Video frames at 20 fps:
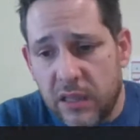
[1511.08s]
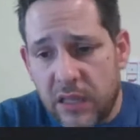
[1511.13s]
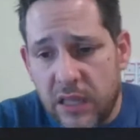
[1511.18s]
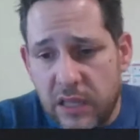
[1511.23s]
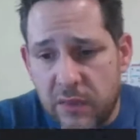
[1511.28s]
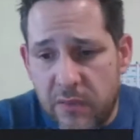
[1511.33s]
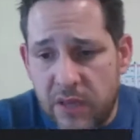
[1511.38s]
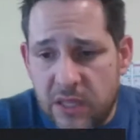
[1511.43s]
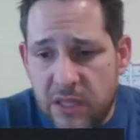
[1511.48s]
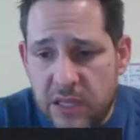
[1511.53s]

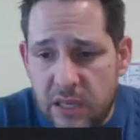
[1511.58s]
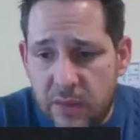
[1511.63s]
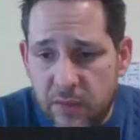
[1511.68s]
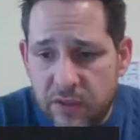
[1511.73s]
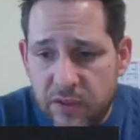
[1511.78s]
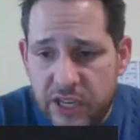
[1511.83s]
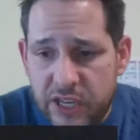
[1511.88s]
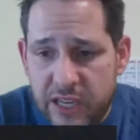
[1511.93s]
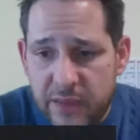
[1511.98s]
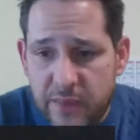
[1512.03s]
Let me
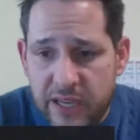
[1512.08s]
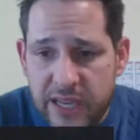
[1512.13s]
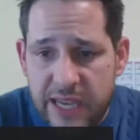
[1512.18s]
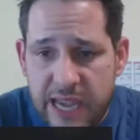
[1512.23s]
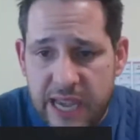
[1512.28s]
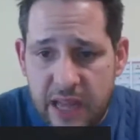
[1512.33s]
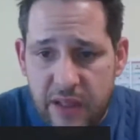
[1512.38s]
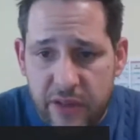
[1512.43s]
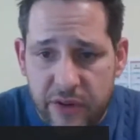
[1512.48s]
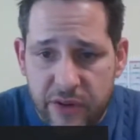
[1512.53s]
double check my
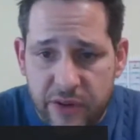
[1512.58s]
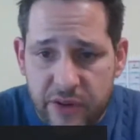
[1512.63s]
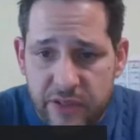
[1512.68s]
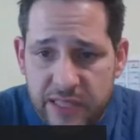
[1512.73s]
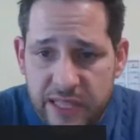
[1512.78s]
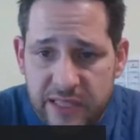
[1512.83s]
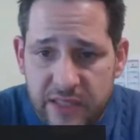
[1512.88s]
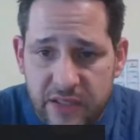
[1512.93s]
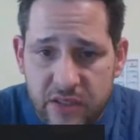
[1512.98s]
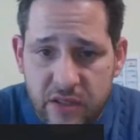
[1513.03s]
calendar
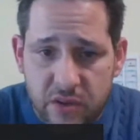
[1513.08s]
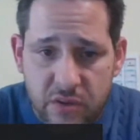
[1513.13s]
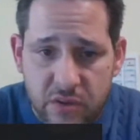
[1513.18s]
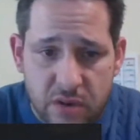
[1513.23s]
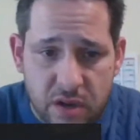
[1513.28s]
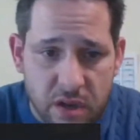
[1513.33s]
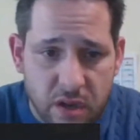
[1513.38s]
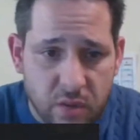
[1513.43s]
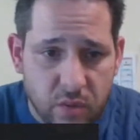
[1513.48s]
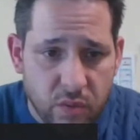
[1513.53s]
because I do
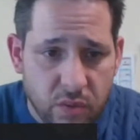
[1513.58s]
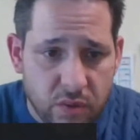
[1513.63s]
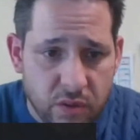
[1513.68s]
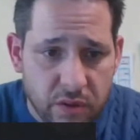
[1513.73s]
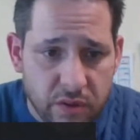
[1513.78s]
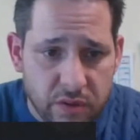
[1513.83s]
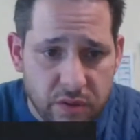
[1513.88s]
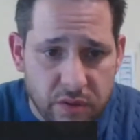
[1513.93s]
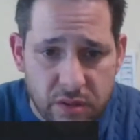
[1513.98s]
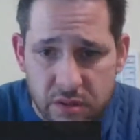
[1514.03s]
not
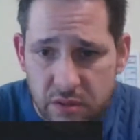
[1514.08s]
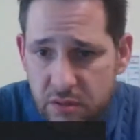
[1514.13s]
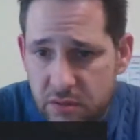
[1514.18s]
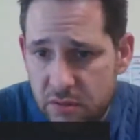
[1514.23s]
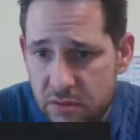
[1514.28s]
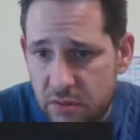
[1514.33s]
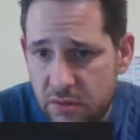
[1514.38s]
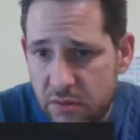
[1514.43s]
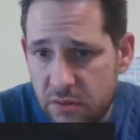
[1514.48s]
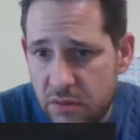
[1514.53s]
want
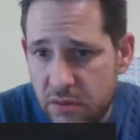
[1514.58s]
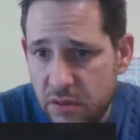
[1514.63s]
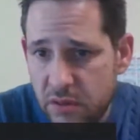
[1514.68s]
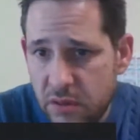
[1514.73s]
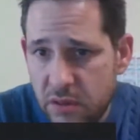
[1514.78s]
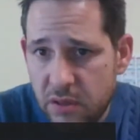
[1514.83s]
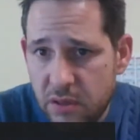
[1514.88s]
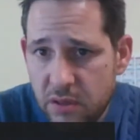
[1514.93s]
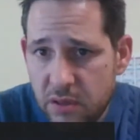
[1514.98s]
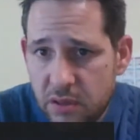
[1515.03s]
to
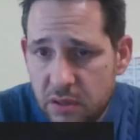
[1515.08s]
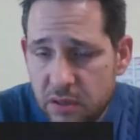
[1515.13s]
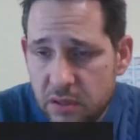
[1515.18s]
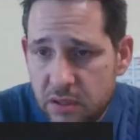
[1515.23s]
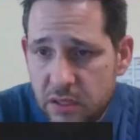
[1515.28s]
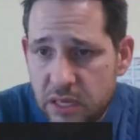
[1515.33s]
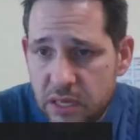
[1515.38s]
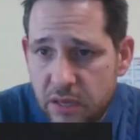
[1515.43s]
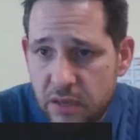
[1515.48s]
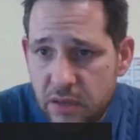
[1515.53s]

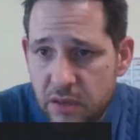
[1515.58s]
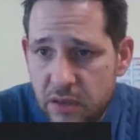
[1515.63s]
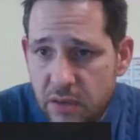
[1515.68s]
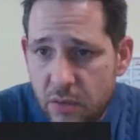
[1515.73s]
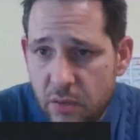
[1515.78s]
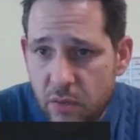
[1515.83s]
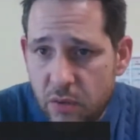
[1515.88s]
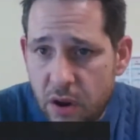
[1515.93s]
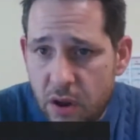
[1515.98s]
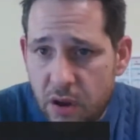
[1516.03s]
tell you
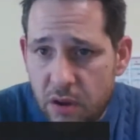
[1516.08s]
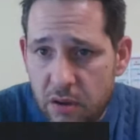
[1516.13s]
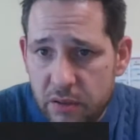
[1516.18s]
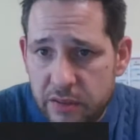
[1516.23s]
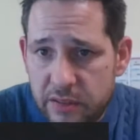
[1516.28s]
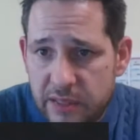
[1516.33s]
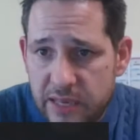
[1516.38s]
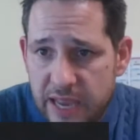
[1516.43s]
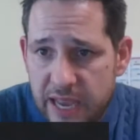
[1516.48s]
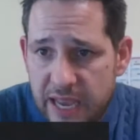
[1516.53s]
the
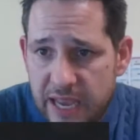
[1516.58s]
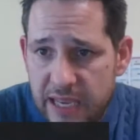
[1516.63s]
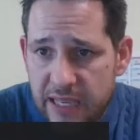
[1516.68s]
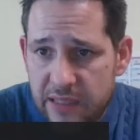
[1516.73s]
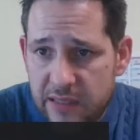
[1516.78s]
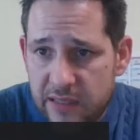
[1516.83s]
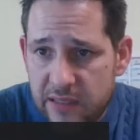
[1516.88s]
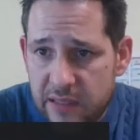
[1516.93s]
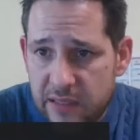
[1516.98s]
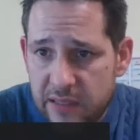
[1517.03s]
wrong
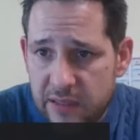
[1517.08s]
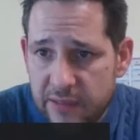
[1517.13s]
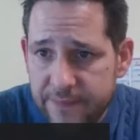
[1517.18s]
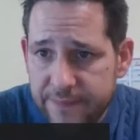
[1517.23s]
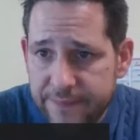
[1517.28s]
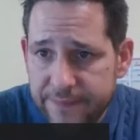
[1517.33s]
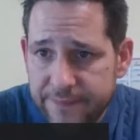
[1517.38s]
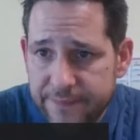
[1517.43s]
date.